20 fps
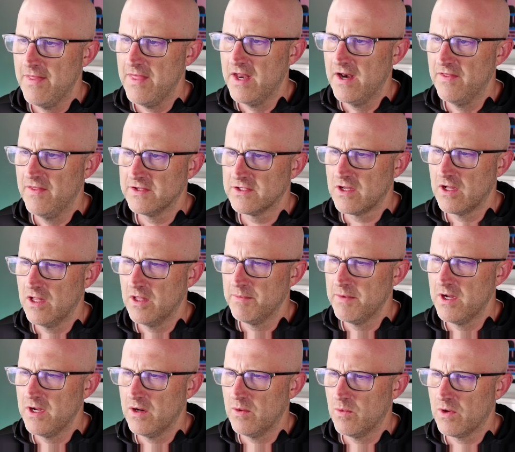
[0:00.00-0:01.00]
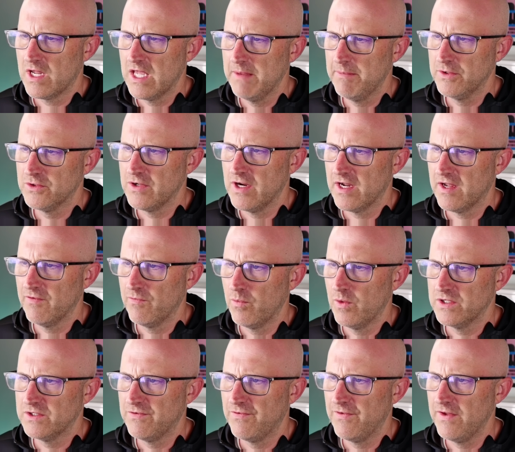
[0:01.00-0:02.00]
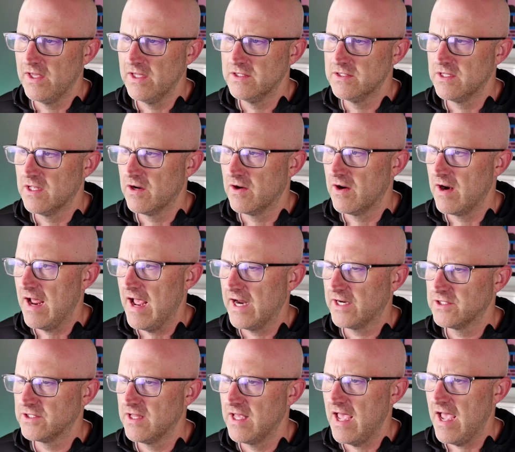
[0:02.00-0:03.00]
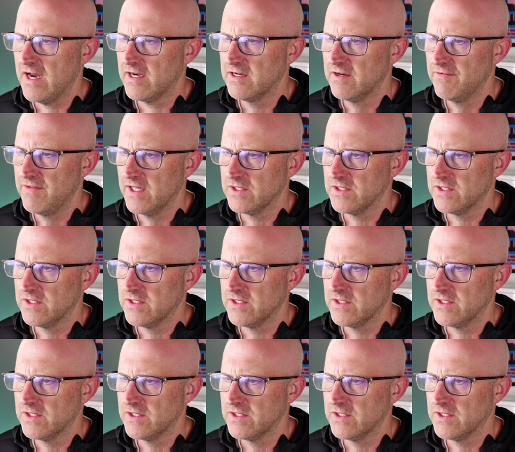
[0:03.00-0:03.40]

And then in this column here, we're keeping track of which feeds that are actually active.